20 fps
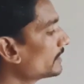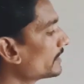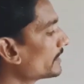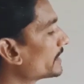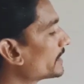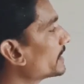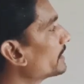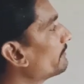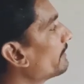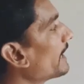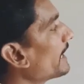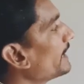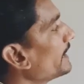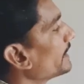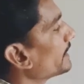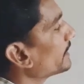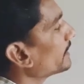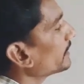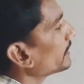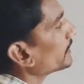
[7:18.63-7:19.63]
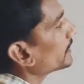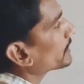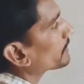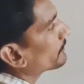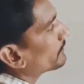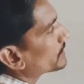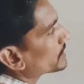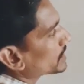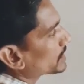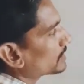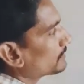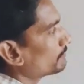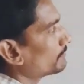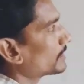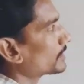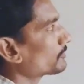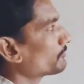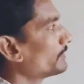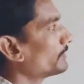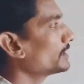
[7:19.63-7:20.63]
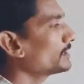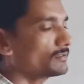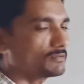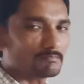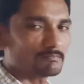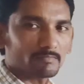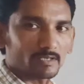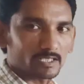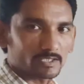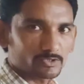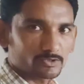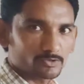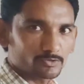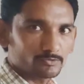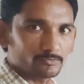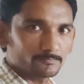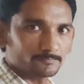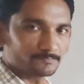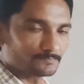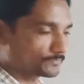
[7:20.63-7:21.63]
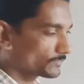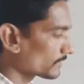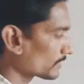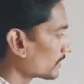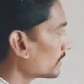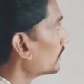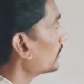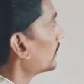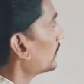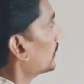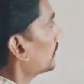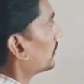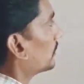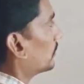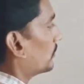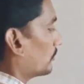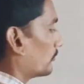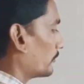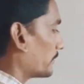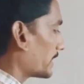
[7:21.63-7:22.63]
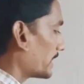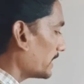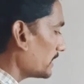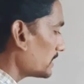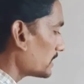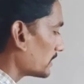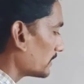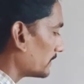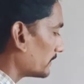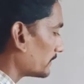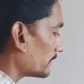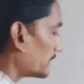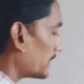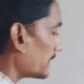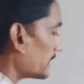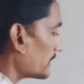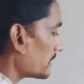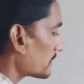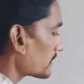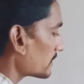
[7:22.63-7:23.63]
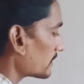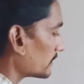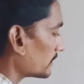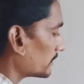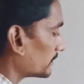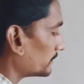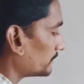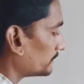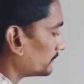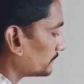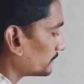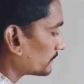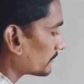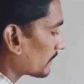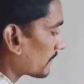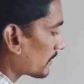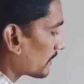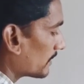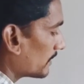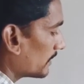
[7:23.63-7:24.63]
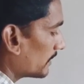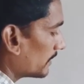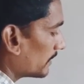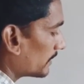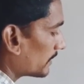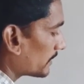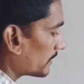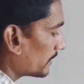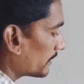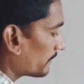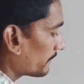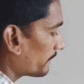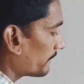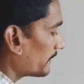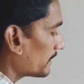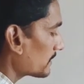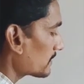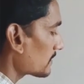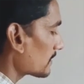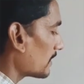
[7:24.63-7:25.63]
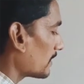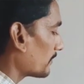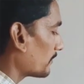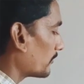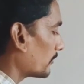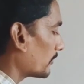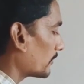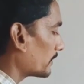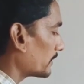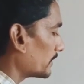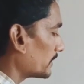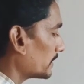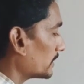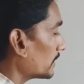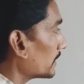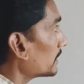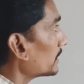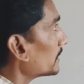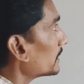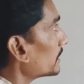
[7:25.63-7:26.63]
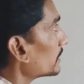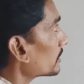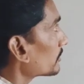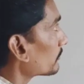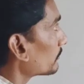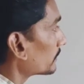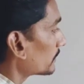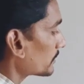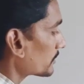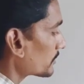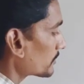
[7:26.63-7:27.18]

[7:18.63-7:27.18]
dividing equation number 1 by 2, we get that is Fs upon n equals